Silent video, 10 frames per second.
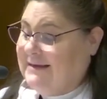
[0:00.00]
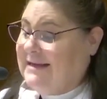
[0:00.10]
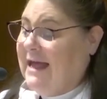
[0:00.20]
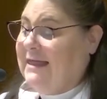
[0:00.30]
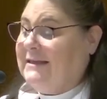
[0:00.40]

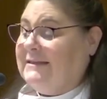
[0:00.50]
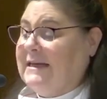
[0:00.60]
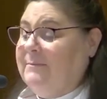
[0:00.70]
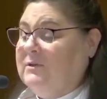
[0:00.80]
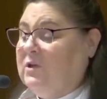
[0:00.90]
Death
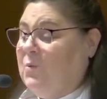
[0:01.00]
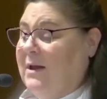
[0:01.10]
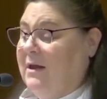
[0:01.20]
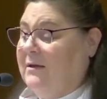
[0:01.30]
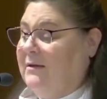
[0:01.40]
seemed to
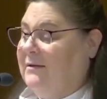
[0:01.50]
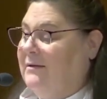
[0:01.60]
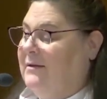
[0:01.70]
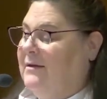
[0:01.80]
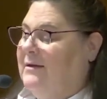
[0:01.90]

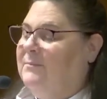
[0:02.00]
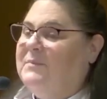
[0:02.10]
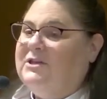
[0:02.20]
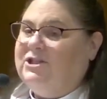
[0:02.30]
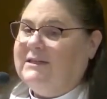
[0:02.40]
win,
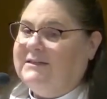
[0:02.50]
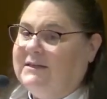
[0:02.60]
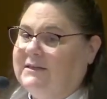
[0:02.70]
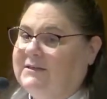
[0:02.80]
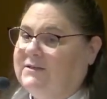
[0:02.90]
but
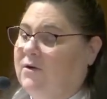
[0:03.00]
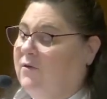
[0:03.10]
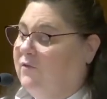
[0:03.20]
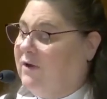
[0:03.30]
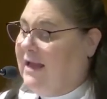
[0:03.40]
Jesus
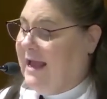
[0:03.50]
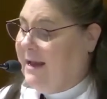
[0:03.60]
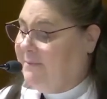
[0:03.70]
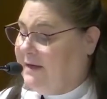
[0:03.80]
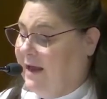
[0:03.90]

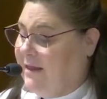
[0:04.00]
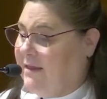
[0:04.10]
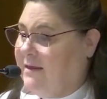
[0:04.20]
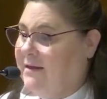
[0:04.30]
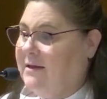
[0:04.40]
overcame
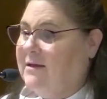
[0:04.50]
death